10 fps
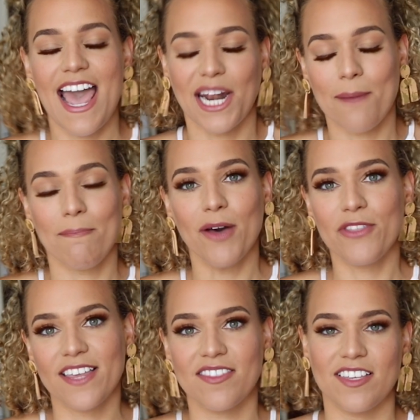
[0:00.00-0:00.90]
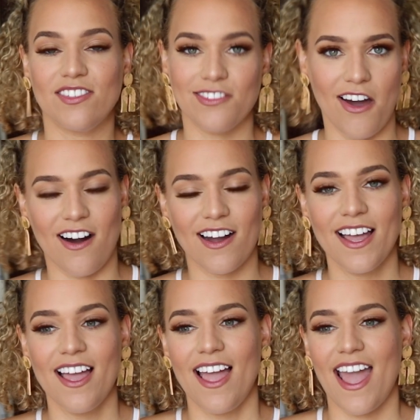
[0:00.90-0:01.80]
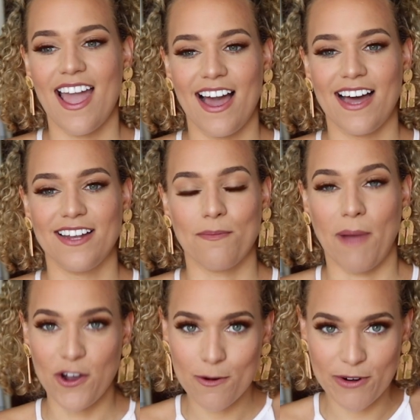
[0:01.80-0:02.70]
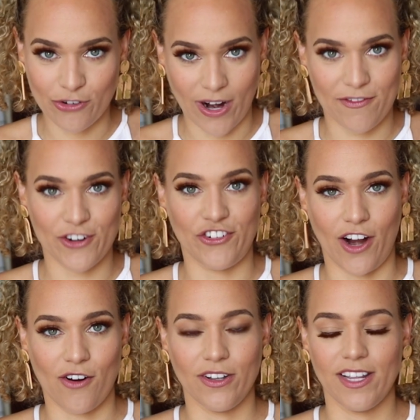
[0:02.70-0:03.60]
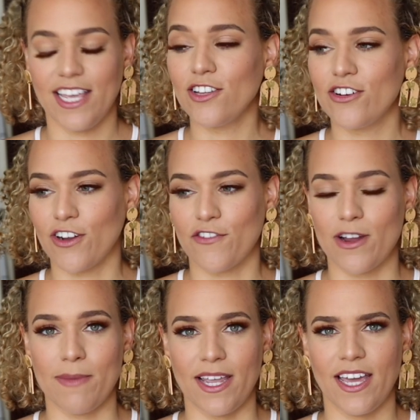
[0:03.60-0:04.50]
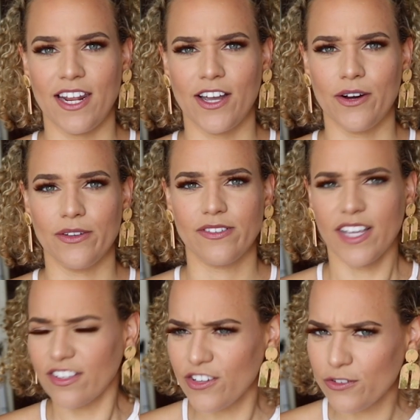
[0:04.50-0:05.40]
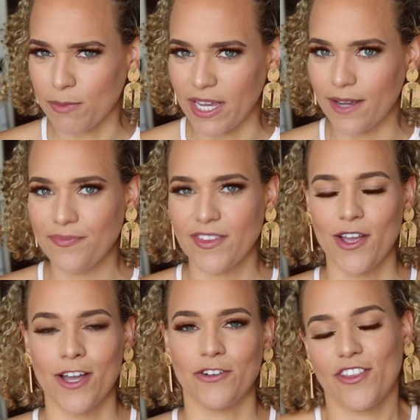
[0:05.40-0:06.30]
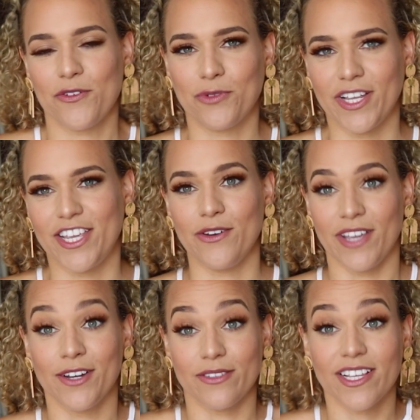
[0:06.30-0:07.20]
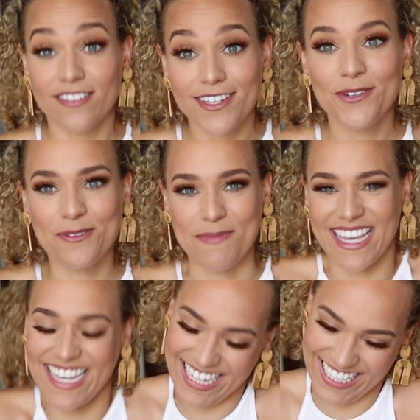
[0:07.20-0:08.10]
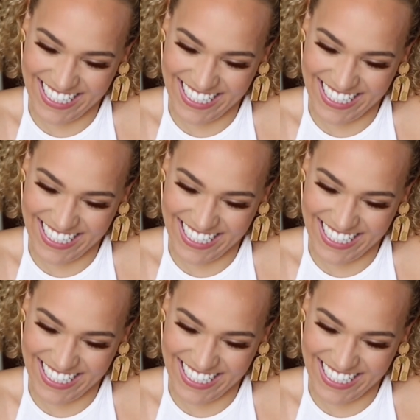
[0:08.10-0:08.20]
And I'm mouthing this song, and my Uber driver, Gerald, he looks over at me and he goes, excuse me. I thought was really cute. He goes, excuse me.